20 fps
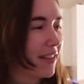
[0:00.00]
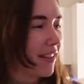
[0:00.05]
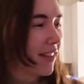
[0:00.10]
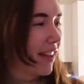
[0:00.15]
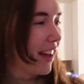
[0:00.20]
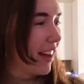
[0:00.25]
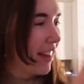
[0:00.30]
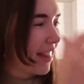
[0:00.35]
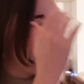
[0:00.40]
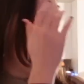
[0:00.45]
with
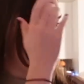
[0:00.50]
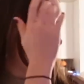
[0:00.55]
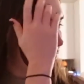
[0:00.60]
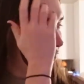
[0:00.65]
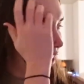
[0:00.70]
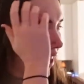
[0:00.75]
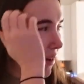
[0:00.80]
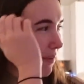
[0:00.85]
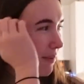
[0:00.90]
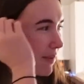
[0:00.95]
that. I think the
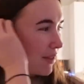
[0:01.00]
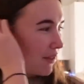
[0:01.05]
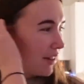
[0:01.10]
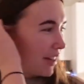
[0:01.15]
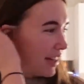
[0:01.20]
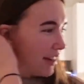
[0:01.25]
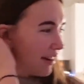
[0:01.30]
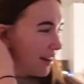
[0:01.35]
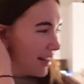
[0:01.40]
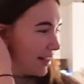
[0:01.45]
frame's
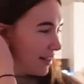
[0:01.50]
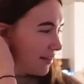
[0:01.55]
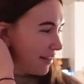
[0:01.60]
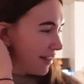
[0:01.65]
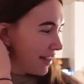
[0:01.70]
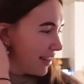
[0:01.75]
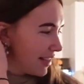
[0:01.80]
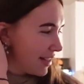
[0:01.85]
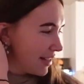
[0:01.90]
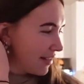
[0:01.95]
really nice with
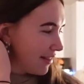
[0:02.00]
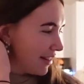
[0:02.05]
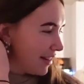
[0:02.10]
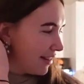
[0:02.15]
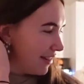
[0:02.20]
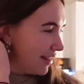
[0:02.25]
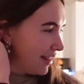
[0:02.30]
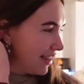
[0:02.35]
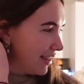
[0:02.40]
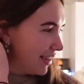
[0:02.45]
it as well.